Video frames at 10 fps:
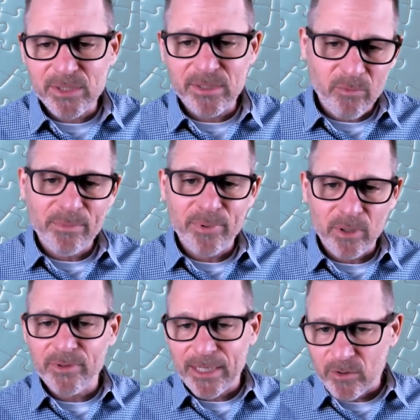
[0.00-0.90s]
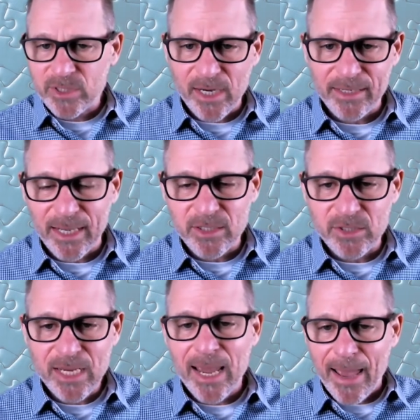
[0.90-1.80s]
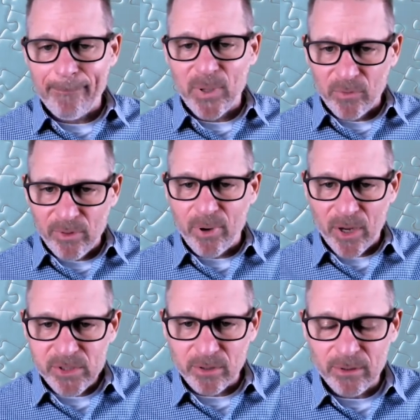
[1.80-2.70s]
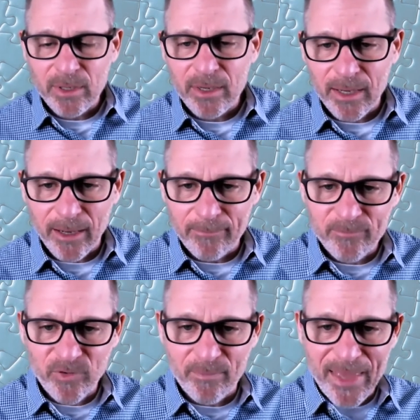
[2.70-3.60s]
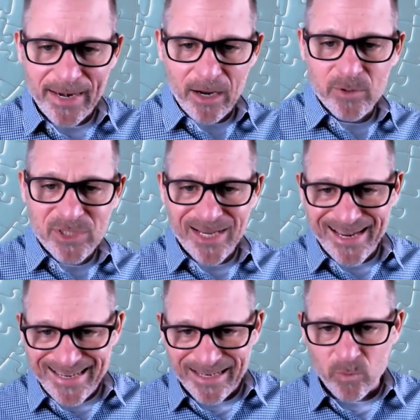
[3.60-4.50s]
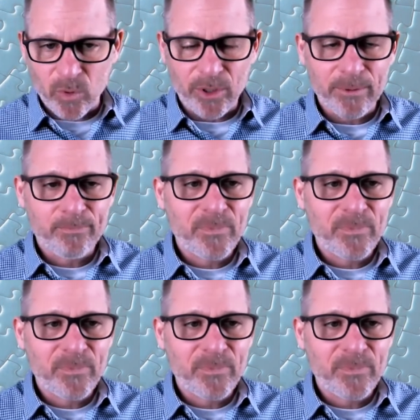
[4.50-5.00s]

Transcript: and then we build the outside edges and build the puzzle from that outside inward.